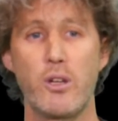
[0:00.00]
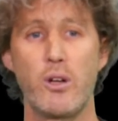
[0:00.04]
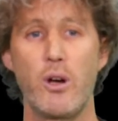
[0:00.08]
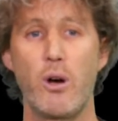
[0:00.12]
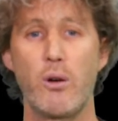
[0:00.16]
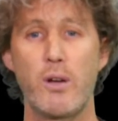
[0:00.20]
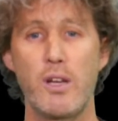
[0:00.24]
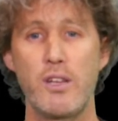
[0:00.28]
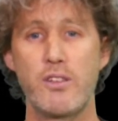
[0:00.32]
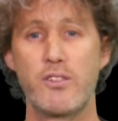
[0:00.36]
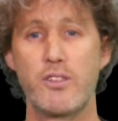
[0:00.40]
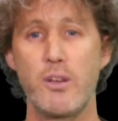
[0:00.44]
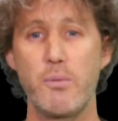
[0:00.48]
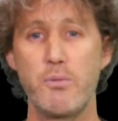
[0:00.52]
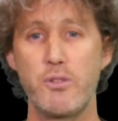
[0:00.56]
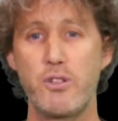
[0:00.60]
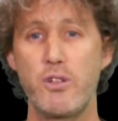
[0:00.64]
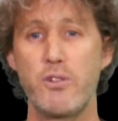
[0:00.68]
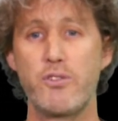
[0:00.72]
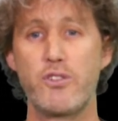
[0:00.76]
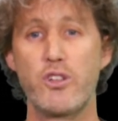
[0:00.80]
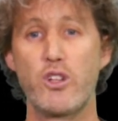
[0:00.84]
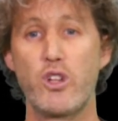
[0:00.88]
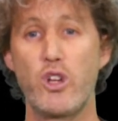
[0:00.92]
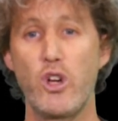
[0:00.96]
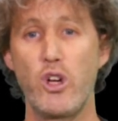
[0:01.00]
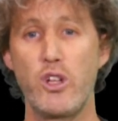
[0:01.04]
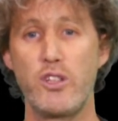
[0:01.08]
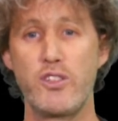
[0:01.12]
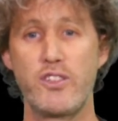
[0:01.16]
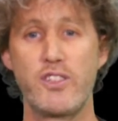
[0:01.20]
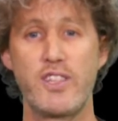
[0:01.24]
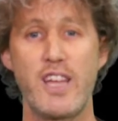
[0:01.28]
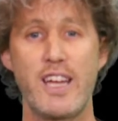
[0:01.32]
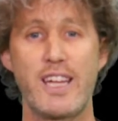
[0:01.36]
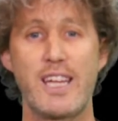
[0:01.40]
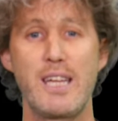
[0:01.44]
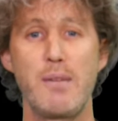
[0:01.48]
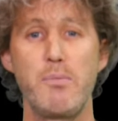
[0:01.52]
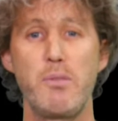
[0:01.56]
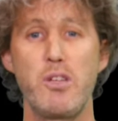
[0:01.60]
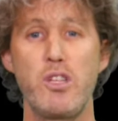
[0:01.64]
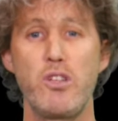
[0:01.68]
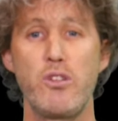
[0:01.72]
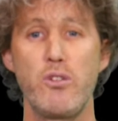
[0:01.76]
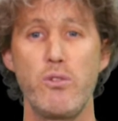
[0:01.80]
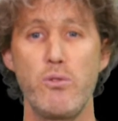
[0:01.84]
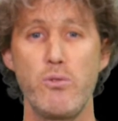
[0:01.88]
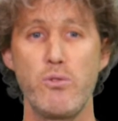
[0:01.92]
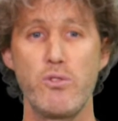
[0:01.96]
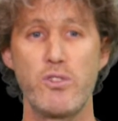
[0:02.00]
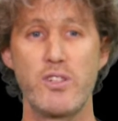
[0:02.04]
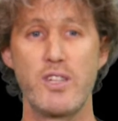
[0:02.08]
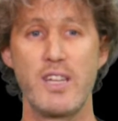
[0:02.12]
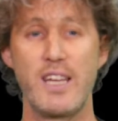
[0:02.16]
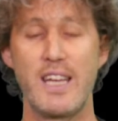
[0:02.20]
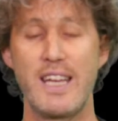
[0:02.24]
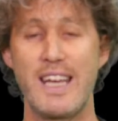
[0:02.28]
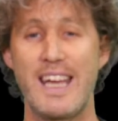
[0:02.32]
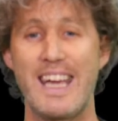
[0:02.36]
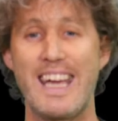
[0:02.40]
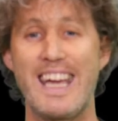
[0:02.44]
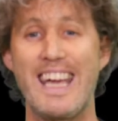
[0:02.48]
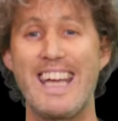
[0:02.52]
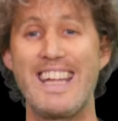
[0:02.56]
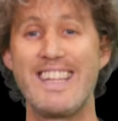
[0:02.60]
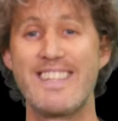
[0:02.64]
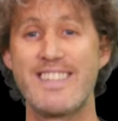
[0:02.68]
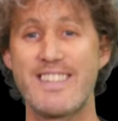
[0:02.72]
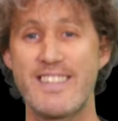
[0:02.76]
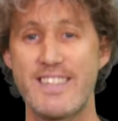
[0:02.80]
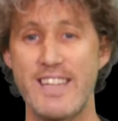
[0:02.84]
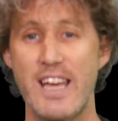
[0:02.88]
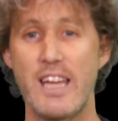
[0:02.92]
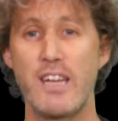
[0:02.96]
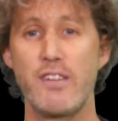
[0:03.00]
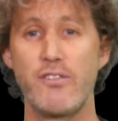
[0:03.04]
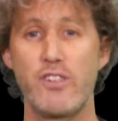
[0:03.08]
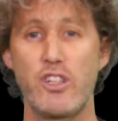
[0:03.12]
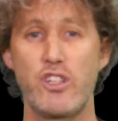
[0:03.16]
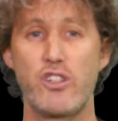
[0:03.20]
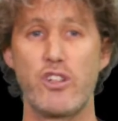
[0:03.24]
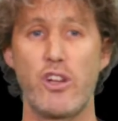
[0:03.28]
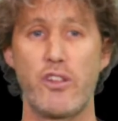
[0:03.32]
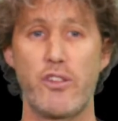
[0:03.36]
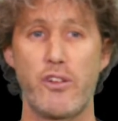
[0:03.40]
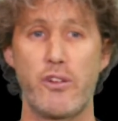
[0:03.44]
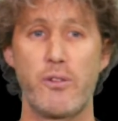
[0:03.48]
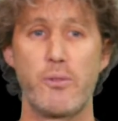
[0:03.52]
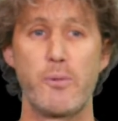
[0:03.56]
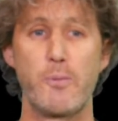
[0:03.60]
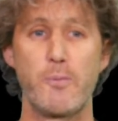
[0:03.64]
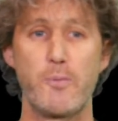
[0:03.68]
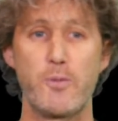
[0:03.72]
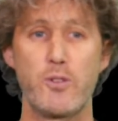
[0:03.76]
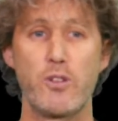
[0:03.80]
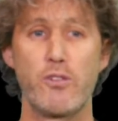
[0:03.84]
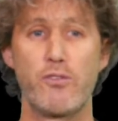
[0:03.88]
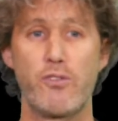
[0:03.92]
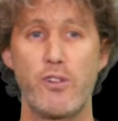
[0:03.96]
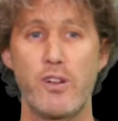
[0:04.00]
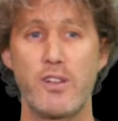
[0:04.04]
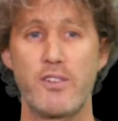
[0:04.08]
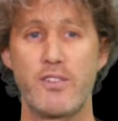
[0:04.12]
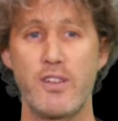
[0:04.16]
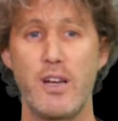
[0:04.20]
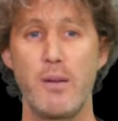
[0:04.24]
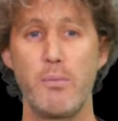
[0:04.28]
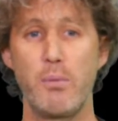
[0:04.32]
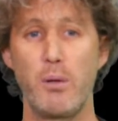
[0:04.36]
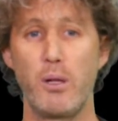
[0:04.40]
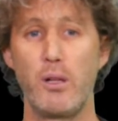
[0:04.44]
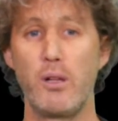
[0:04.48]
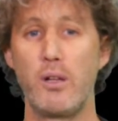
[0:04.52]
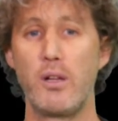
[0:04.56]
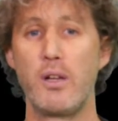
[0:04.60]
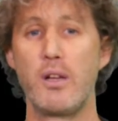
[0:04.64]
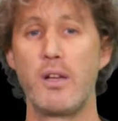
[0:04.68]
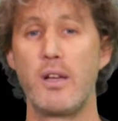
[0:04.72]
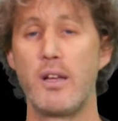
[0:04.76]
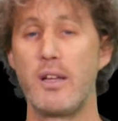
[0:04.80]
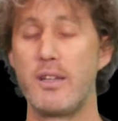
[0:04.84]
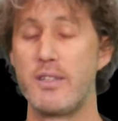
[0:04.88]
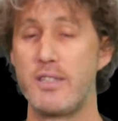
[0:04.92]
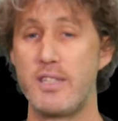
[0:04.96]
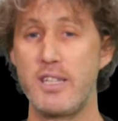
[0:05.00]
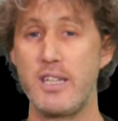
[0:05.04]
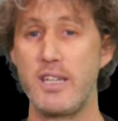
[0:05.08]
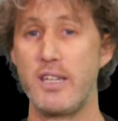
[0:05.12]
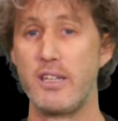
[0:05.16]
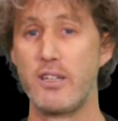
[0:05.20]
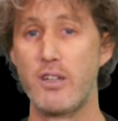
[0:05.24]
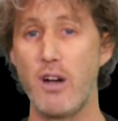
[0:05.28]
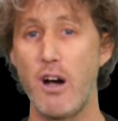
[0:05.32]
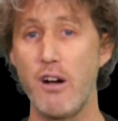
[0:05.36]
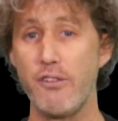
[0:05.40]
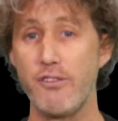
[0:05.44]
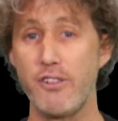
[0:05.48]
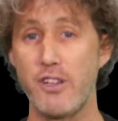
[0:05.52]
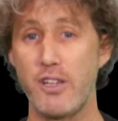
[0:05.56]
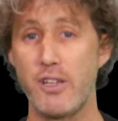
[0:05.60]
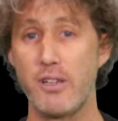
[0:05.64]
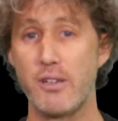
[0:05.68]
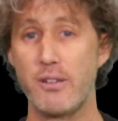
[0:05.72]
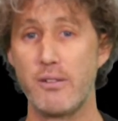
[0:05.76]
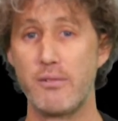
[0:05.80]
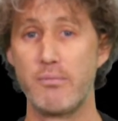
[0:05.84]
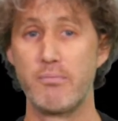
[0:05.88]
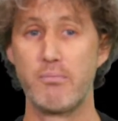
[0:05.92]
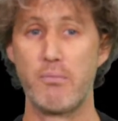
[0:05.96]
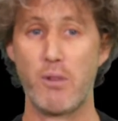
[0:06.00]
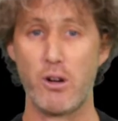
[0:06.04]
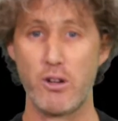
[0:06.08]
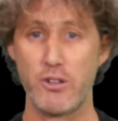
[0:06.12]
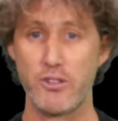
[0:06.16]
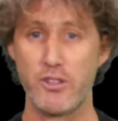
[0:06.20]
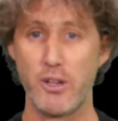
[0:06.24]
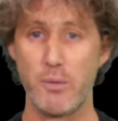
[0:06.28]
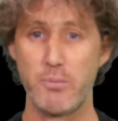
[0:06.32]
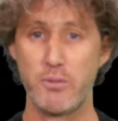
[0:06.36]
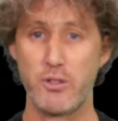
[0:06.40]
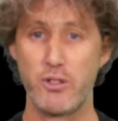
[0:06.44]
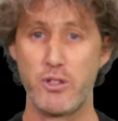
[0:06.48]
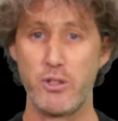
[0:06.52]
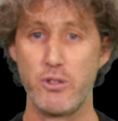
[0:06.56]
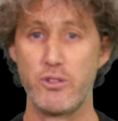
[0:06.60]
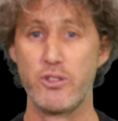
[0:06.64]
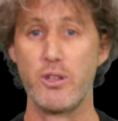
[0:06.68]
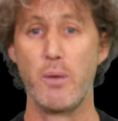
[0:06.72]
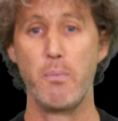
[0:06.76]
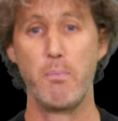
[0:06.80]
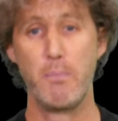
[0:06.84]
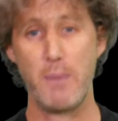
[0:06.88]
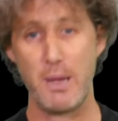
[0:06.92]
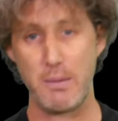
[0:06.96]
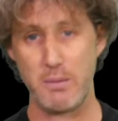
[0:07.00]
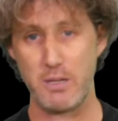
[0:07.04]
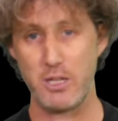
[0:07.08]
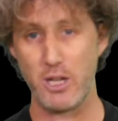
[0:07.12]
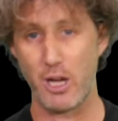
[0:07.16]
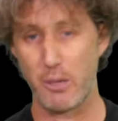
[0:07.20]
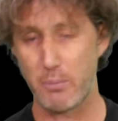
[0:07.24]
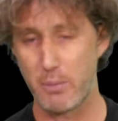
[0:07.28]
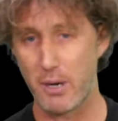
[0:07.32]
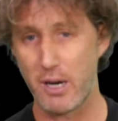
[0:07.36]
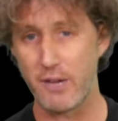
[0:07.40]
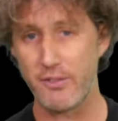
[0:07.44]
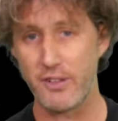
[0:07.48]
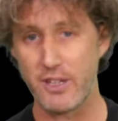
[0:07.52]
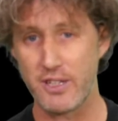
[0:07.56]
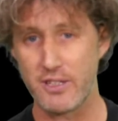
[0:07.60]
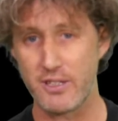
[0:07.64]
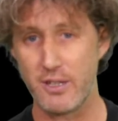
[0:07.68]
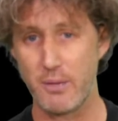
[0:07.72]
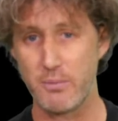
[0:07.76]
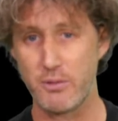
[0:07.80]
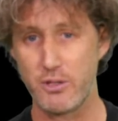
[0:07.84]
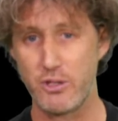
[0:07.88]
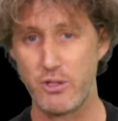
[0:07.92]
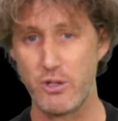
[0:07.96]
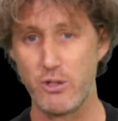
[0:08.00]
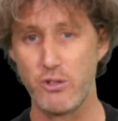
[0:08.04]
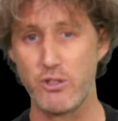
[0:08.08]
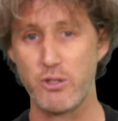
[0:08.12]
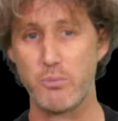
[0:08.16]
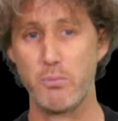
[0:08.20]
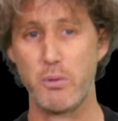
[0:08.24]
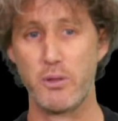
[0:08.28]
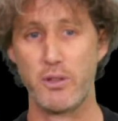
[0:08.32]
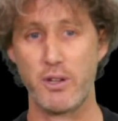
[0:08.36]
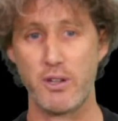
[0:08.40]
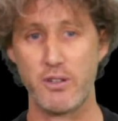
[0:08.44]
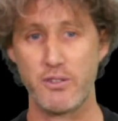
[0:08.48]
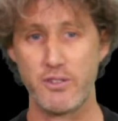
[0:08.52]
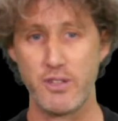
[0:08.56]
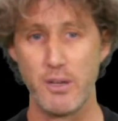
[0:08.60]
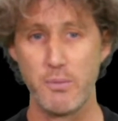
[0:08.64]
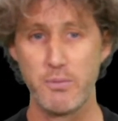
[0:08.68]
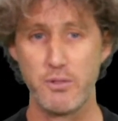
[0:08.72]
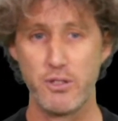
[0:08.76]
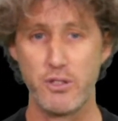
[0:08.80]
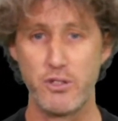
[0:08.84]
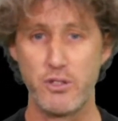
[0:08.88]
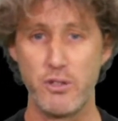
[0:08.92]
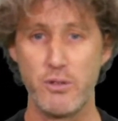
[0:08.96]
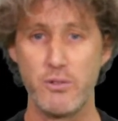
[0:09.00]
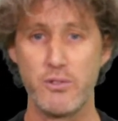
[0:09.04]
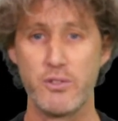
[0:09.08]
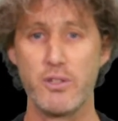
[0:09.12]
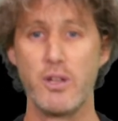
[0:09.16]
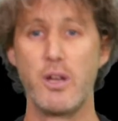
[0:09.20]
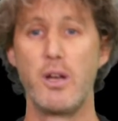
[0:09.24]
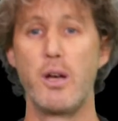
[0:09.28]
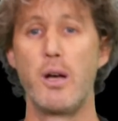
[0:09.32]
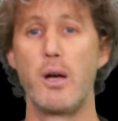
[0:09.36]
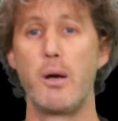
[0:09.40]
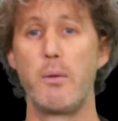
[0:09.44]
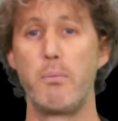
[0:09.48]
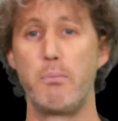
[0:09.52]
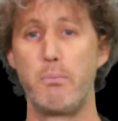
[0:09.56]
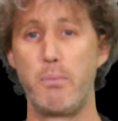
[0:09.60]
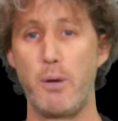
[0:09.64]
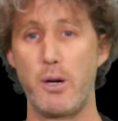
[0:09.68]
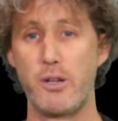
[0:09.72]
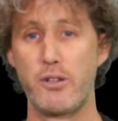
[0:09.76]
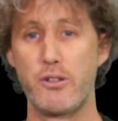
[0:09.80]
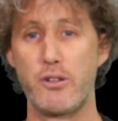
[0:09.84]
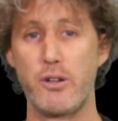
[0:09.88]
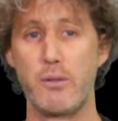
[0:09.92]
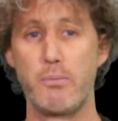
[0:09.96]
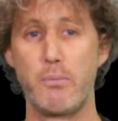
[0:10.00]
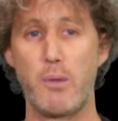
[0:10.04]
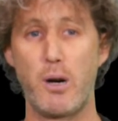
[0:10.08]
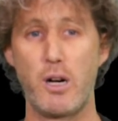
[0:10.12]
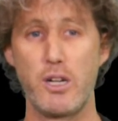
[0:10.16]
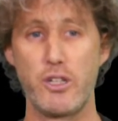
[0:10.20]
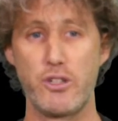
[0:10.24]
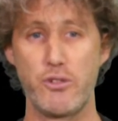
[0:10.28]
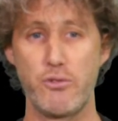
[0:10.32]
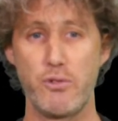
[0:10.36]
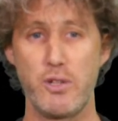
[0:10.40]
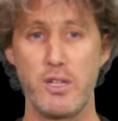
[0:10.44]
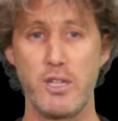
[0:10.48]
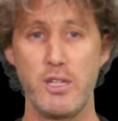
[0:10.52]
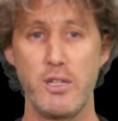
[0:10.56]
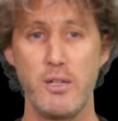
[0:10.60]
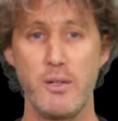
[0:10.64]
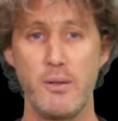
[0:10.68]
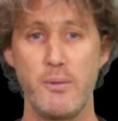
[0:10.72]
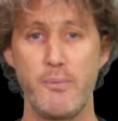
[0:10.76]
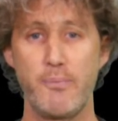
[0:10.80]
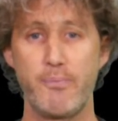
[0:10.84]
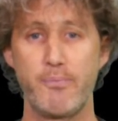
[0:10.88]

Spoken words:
Okay, substitutes are goods that can be used instead of each other. So for example, tea and coffee are substitutes, maybe not perfect substitutes, but they're substitutes. Butter and margarine.